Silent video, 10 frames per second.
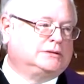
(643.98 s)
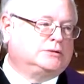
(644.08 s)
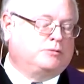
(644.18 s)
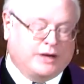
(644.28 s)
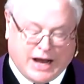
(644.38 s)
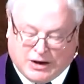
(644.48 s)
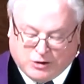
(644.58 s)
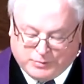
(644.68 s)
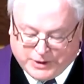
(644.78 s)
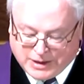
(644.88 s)
We're not
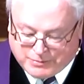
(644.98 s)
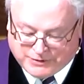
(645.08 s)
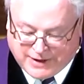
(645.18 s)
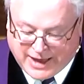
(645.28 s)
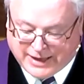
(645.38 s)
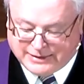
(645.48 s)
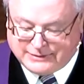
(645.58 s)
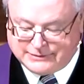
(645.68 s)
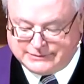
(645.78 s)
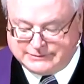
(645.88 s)
going to put up with that.
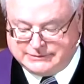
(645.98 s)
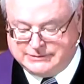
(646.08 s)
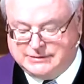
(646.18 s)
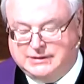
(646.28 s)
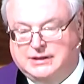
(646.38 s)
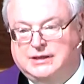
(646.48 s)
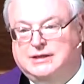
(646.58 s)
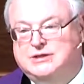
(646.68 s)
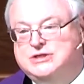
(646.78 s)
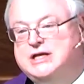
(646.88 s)

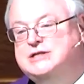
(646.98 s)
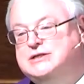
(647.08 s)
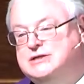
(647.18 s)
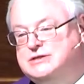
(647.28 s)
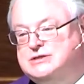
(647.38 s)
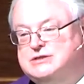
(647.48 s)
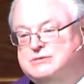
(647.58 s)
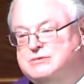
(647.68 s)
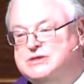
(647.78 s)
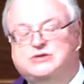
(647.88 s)
Jesus
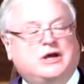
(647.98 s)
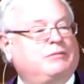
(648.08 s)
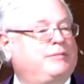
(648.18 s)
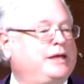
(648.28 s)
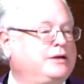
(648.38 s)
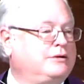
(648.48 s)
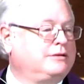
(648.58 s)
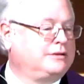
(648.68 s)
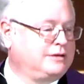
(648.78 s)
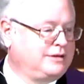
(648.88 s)
was a troublemaker.
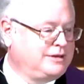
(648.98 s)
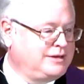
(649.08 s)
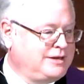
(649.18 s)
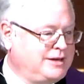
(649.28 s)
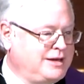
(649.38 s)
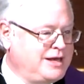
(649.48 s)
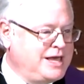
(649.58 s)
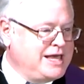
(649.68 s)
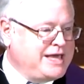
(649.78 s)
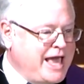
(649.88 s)

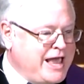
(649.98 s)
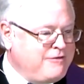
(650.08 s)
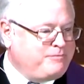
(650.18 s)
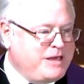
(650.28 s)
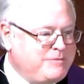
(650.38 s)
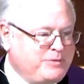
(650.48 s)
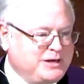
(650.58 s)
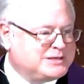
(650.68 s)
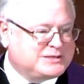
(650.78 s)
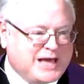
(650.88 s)
He gave
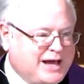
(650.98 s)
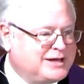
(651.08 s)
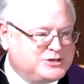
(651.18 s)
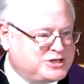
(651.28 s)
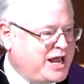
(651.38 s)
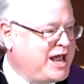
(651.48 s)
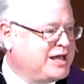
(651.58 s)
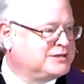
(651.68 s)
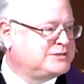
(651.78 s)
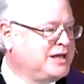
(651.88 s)
people a second
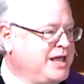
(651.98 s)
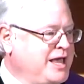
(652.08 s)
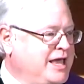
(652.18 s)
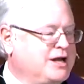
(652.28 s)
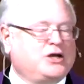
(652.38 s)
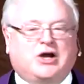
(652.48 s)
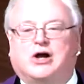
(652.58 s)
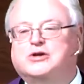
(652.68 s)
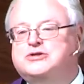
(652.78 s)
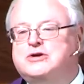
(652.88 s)
chance in a
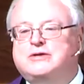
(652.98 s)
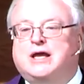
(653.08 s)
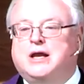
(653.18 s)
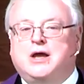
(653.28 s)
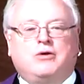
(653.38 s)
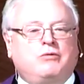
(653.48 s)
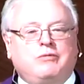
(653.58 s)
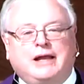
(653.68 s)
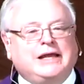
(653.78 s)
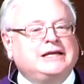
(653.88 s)
culture that
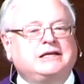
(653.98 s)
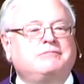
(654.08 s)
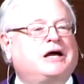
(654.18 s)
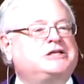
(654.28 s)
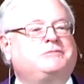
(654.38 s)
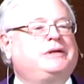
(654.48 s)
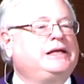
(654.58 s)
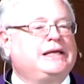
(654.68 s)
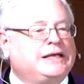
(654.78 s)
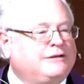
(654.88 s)
really didn't much
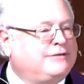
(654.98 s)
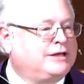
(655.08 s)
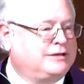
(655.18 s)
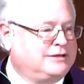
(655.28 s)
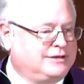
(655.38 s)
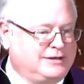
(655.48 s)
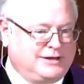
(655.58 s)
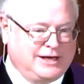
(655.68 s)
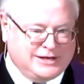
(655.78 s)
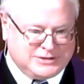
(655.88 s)
believe
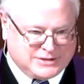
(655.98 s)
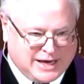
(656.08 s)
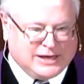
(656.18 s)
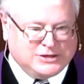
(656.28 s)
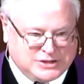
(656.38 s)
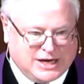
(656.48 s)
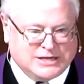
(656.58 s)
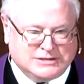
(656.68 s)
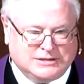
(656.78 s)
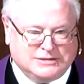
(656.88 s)
in second
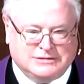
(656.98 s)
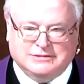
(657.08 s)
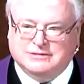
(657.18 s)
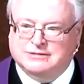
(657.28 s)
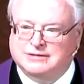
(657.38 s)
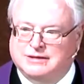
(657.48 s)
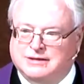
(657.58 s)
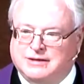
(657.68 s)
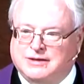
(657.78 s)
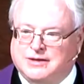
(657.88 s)
chances.
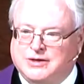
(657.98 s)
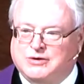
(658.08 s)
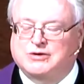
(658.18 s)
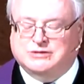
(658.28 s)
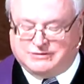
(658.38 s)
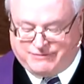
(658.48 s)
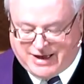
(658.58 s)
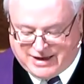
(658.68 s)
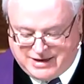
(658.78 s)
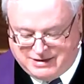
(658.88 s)

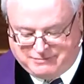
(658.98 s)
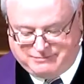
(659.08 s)
Crucify him.